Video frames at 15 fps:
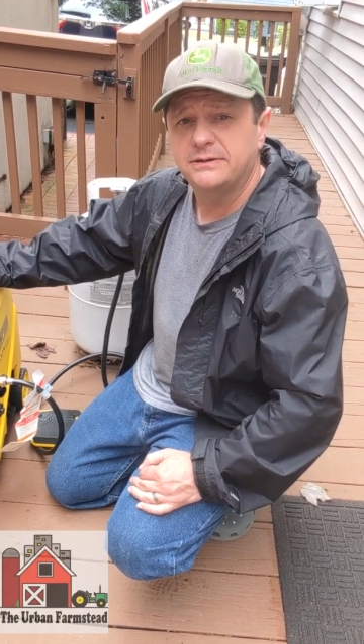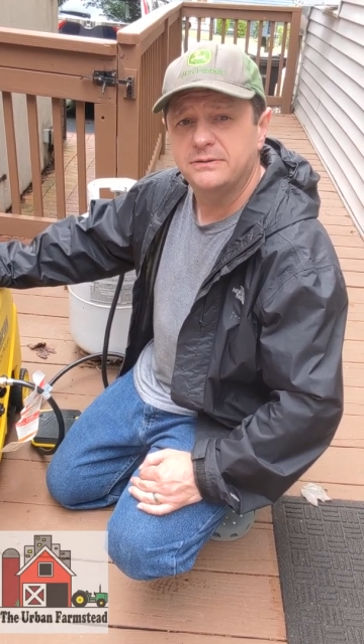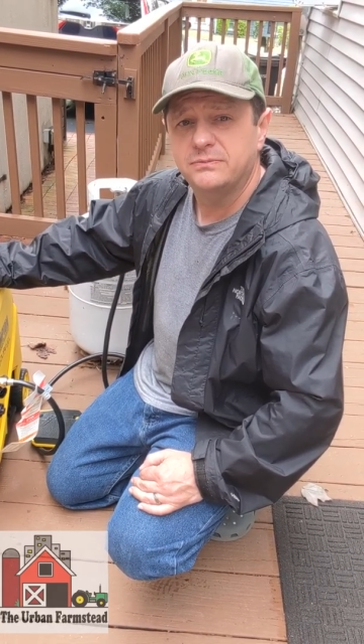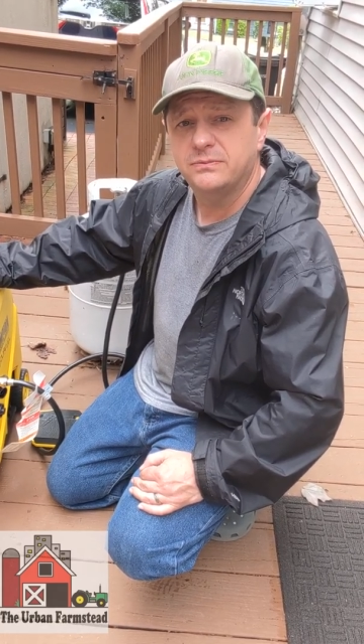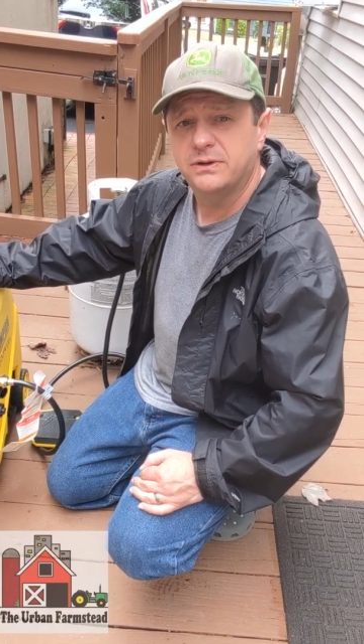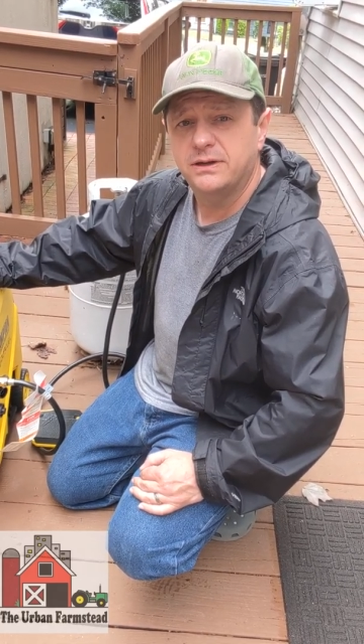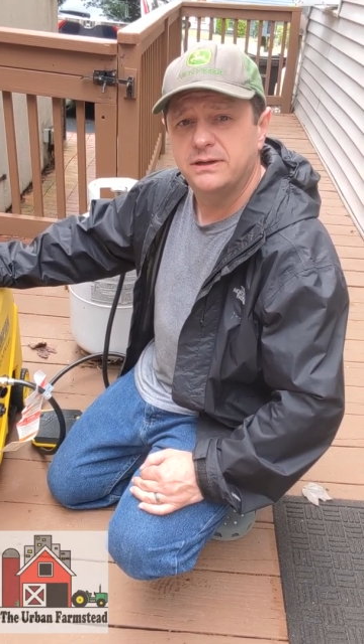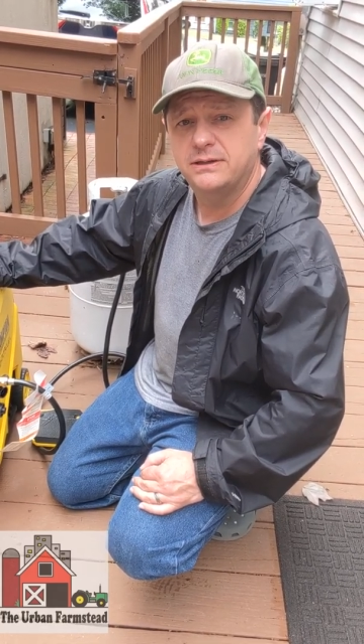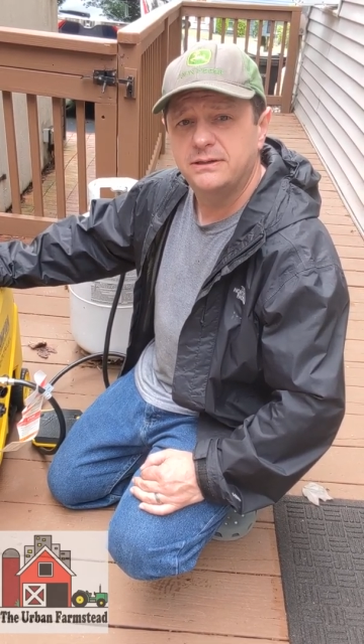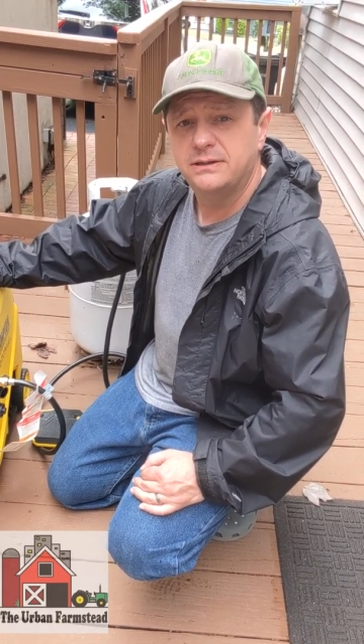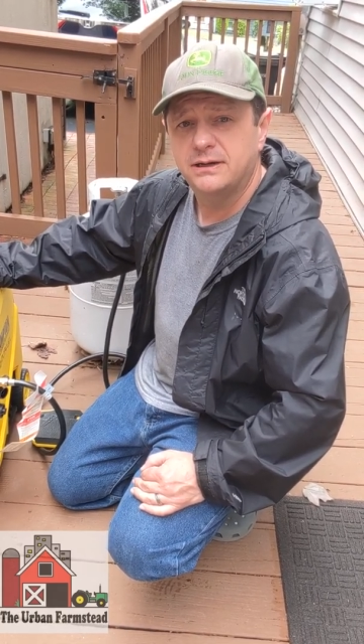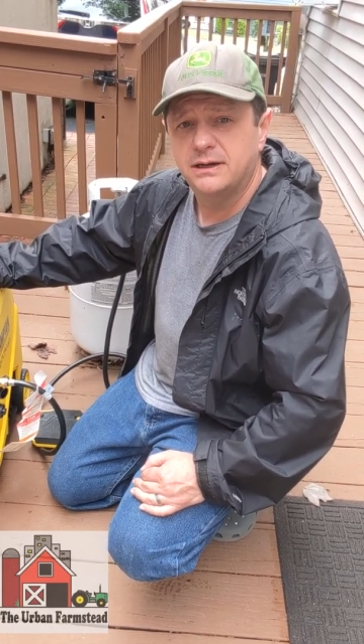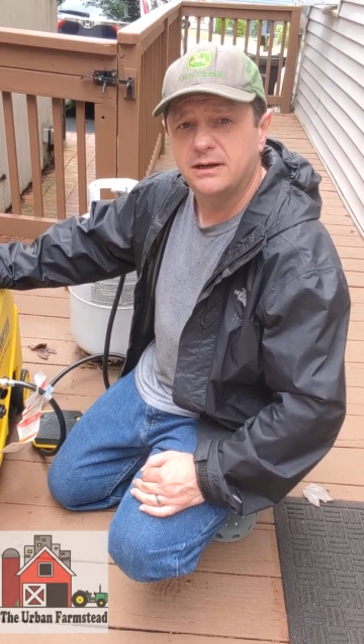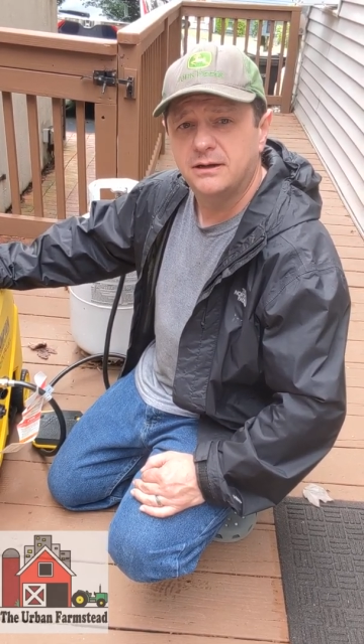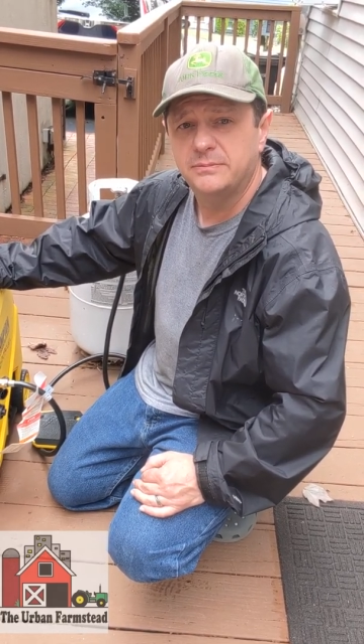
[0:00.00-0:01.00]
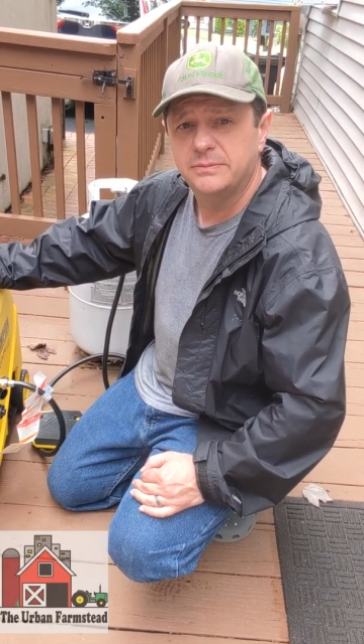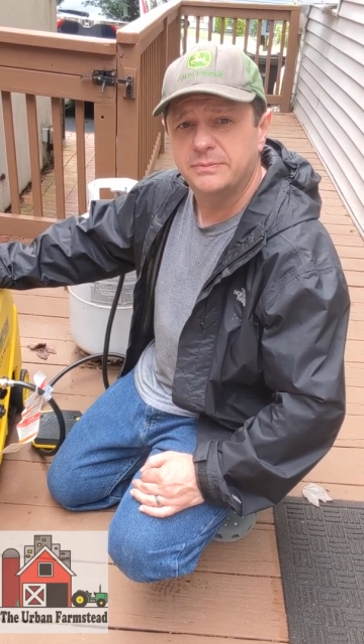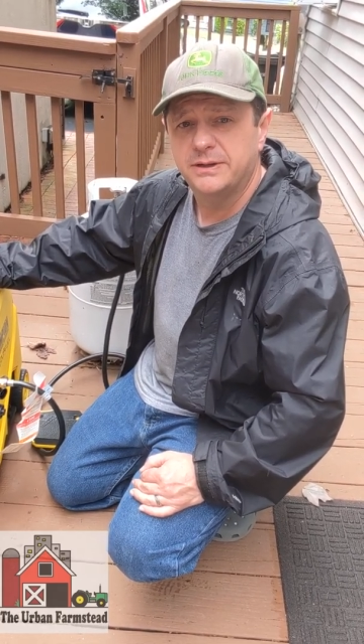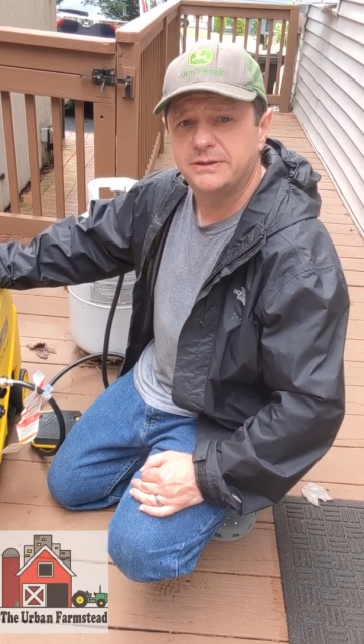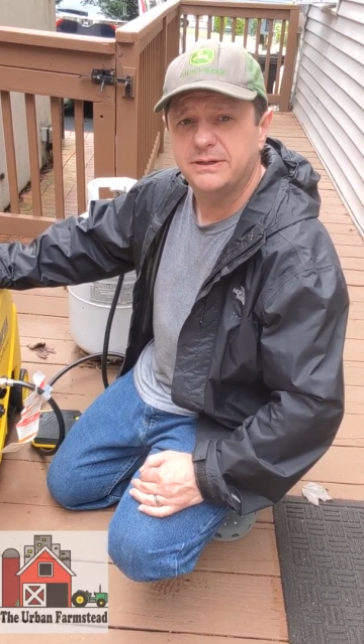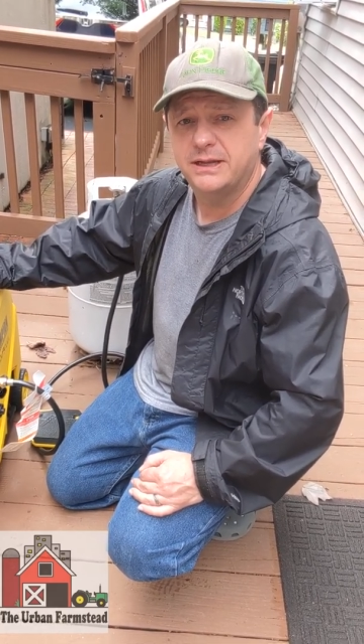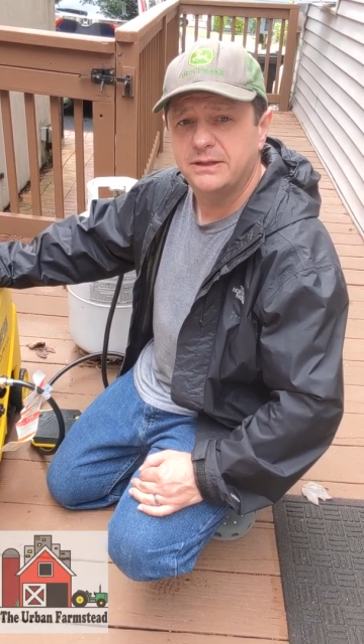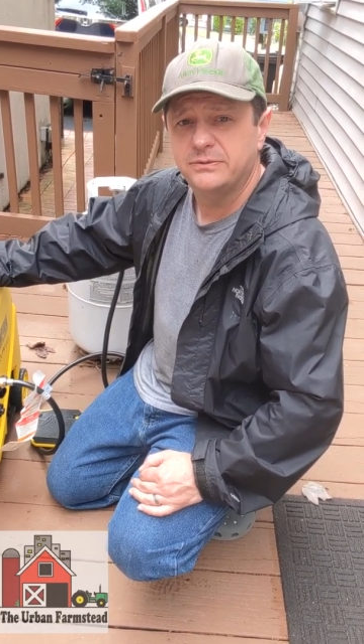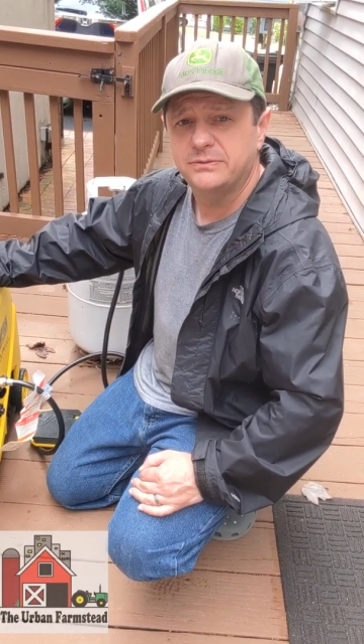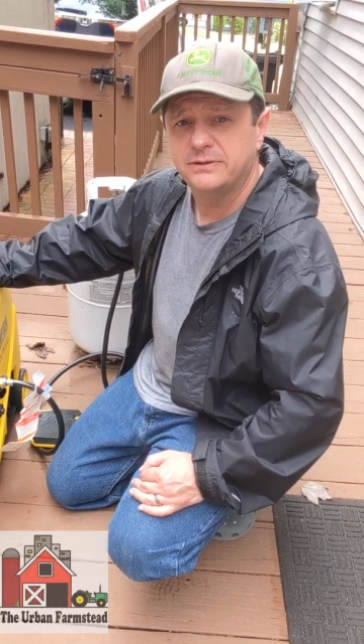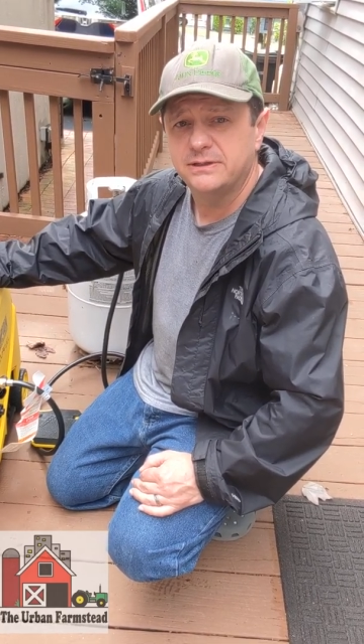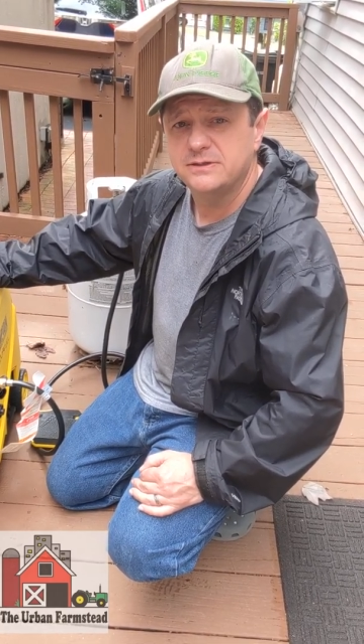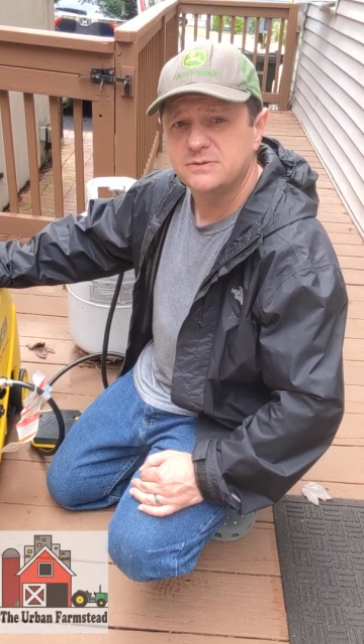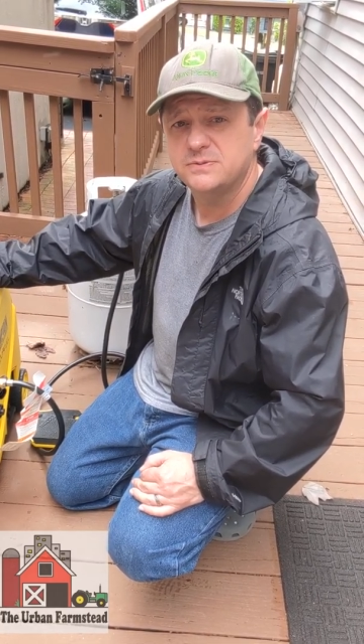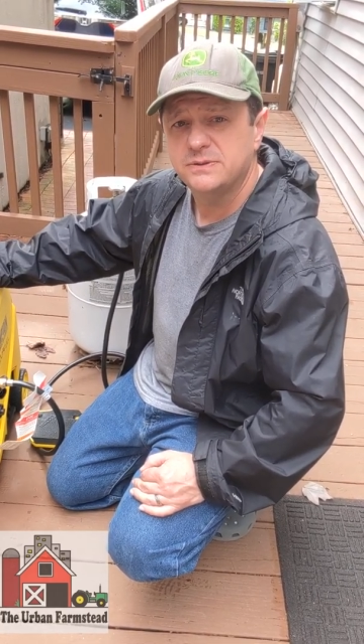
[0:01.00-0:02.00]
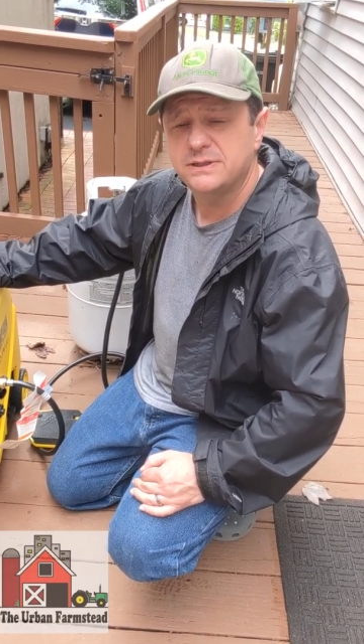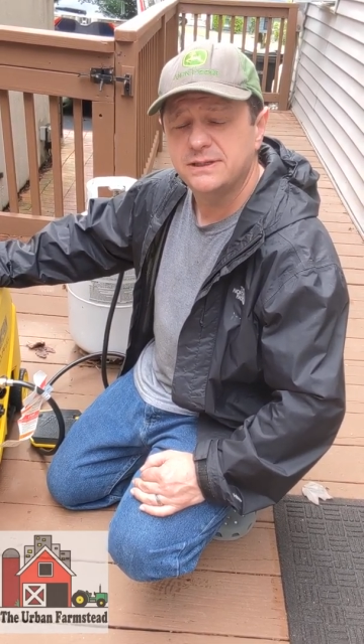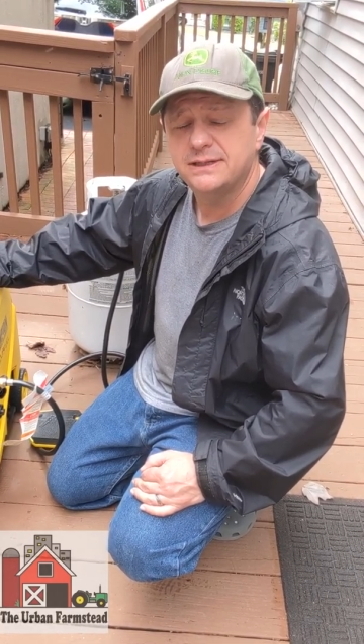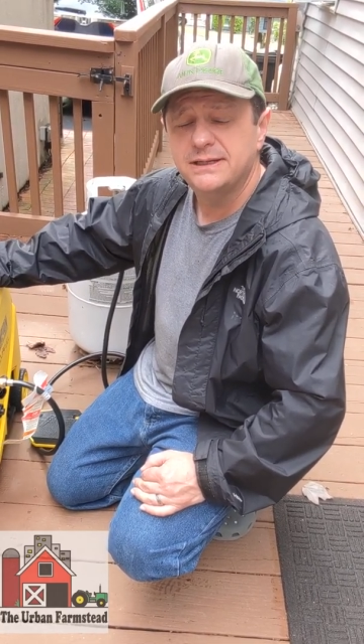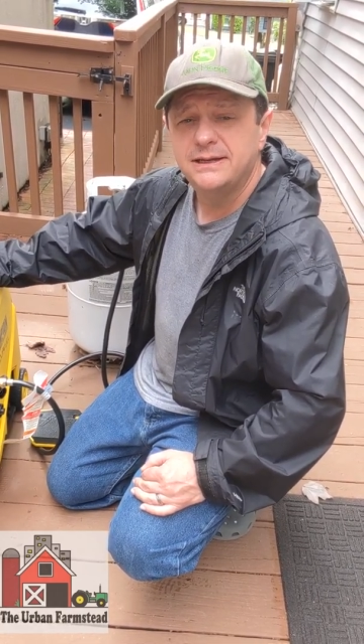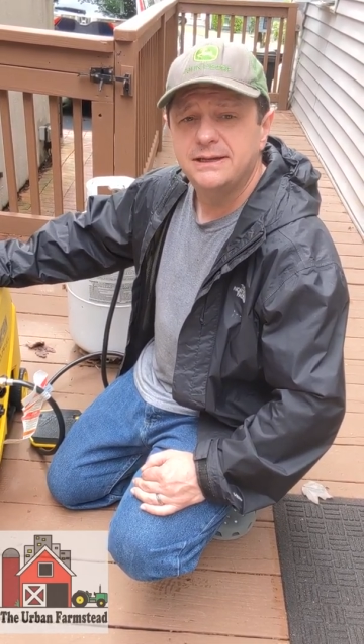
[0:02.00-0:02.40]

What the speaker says: can run many other things with it.